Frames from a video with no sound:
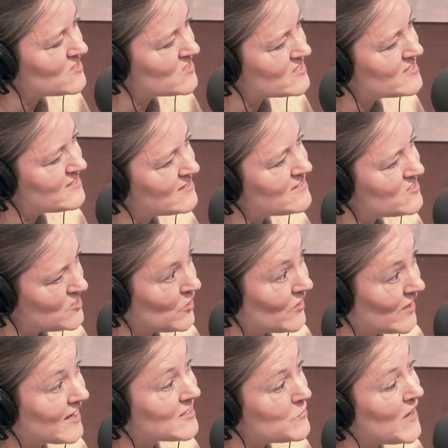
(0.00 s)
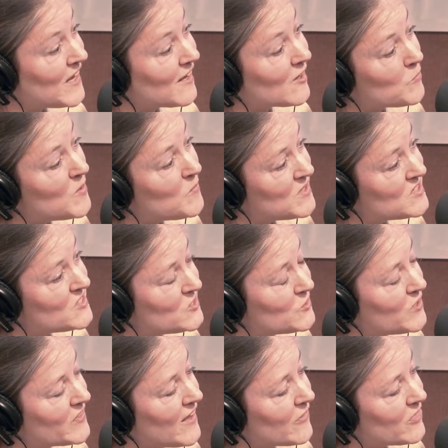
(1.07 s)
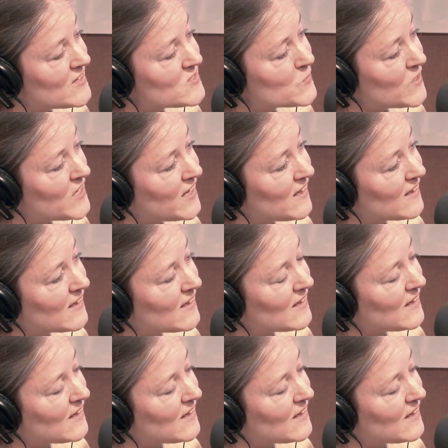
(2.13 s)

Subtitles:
you? So you'd like to make a commitment to doing that this week?